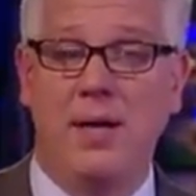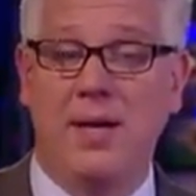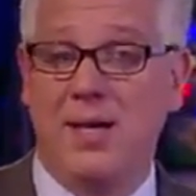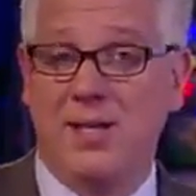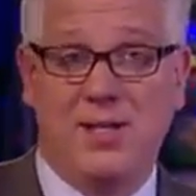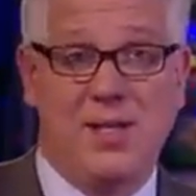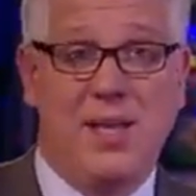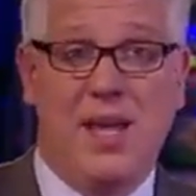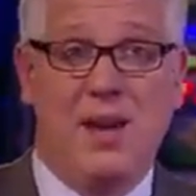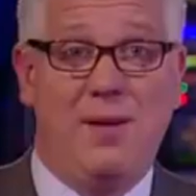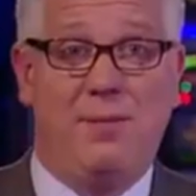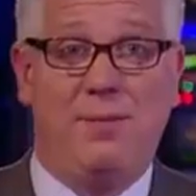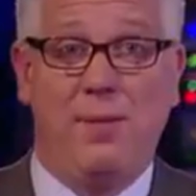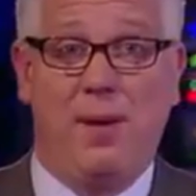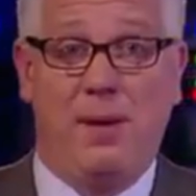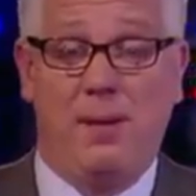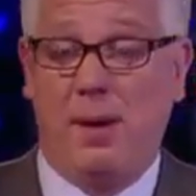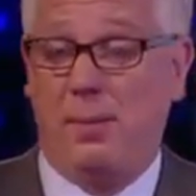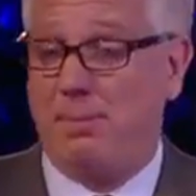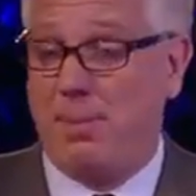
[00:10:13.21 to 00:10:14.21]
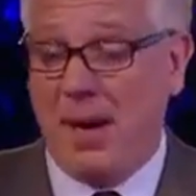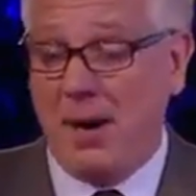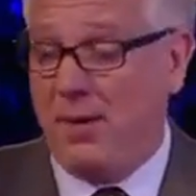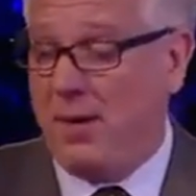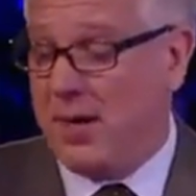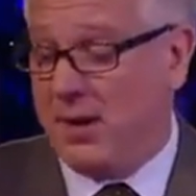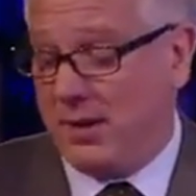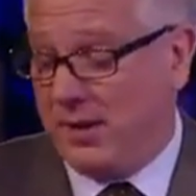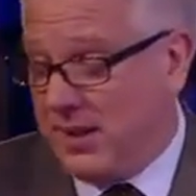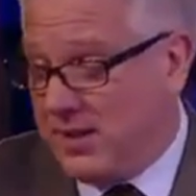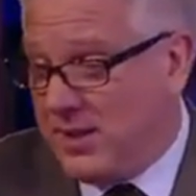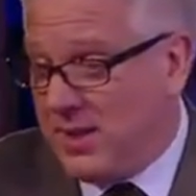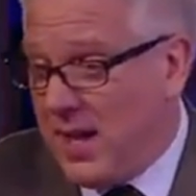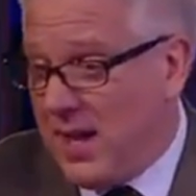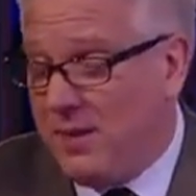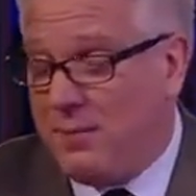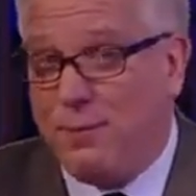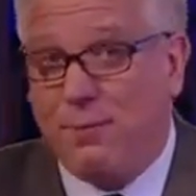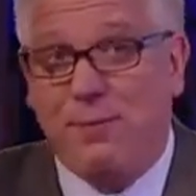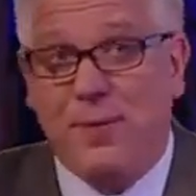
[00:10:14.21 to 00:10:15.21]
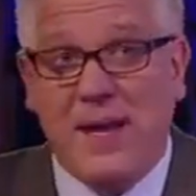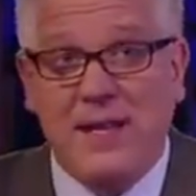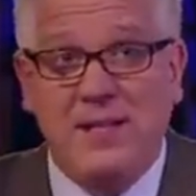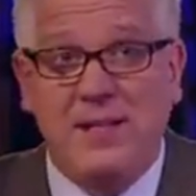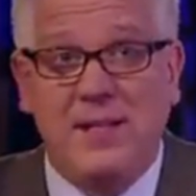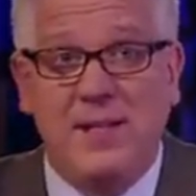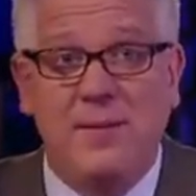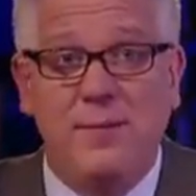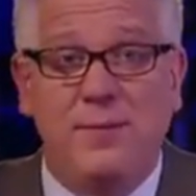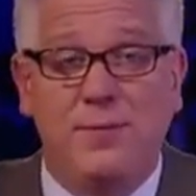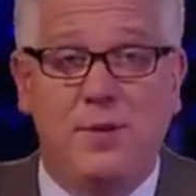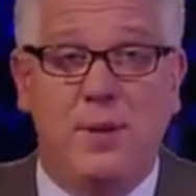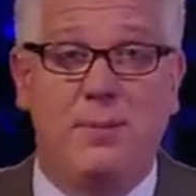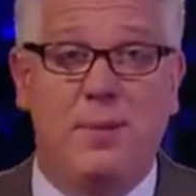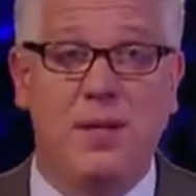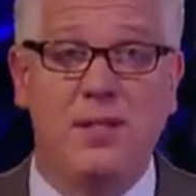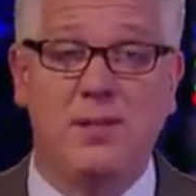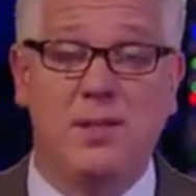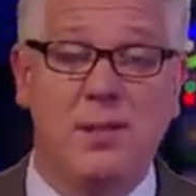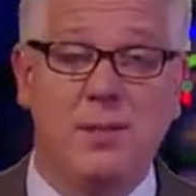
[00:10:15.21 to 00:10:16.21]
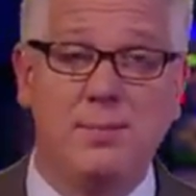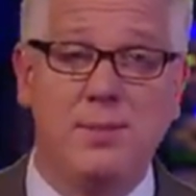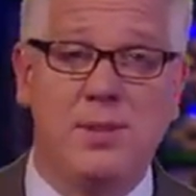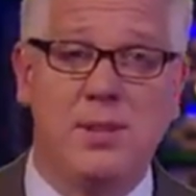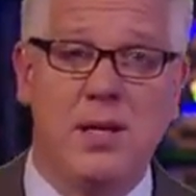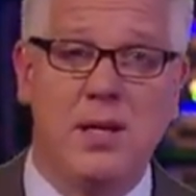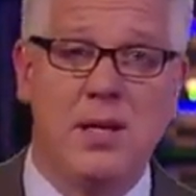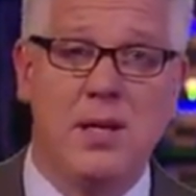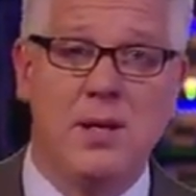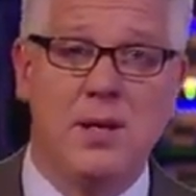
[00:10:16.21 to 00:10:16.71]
Isn't that a burial? Isn't that offensive to Muslims?